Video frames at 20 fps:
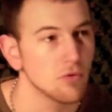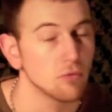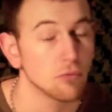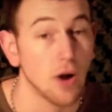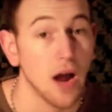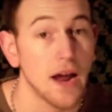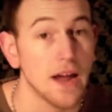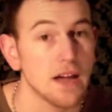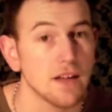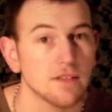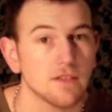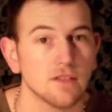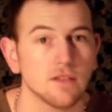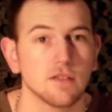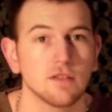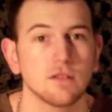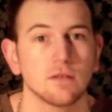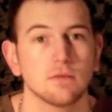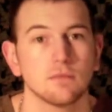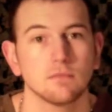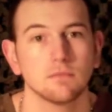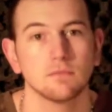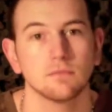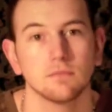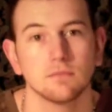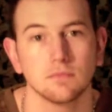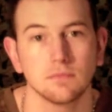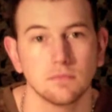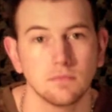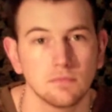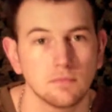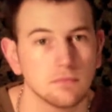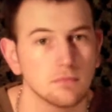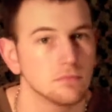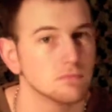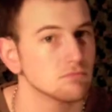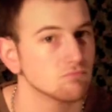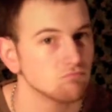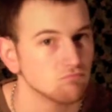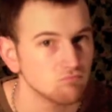Riots.
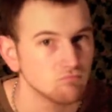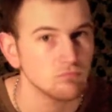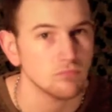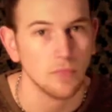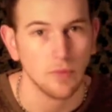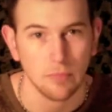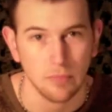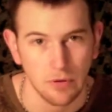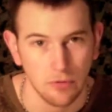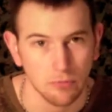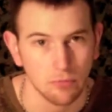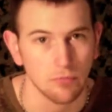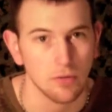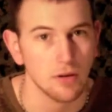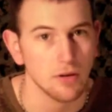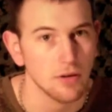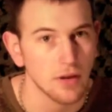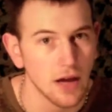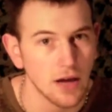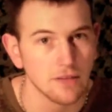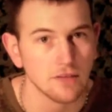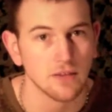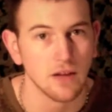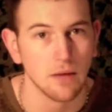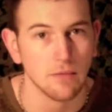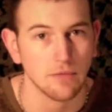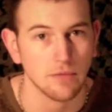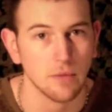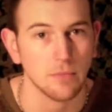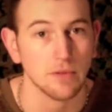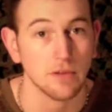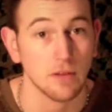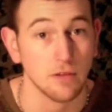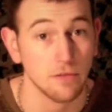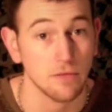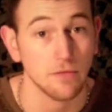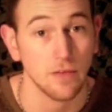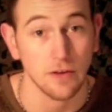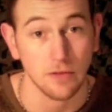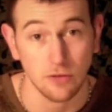It'd be real nice to have something to
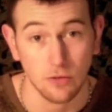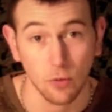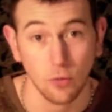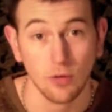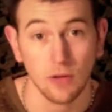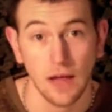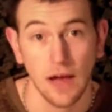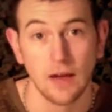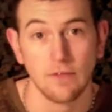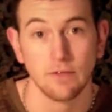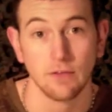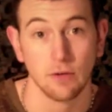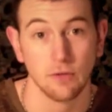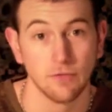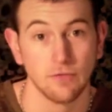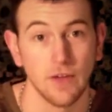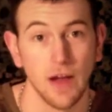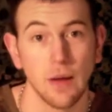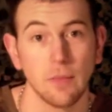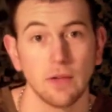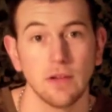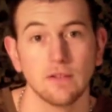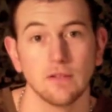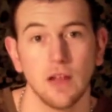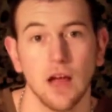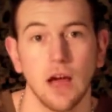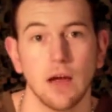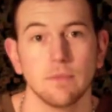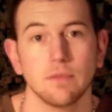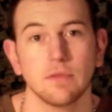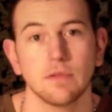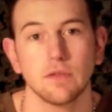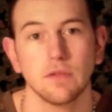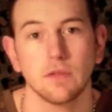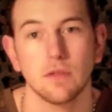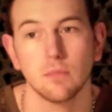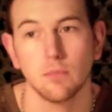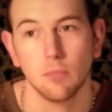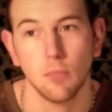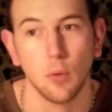defend your life and your family's lives
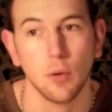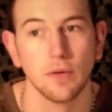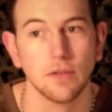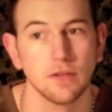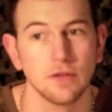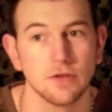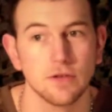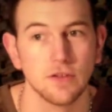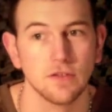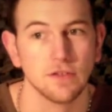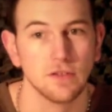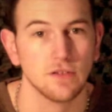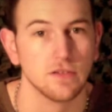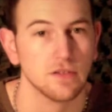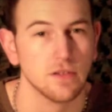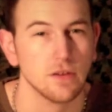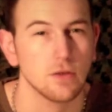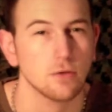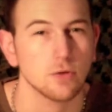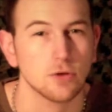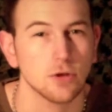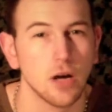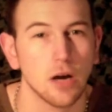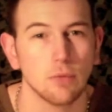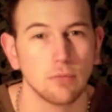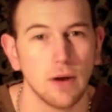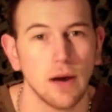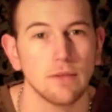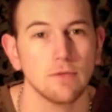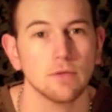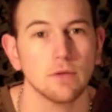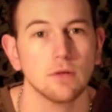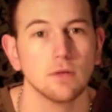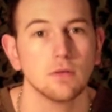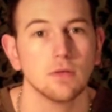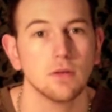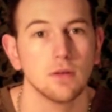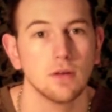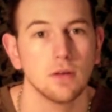more than just a single-shot rifle.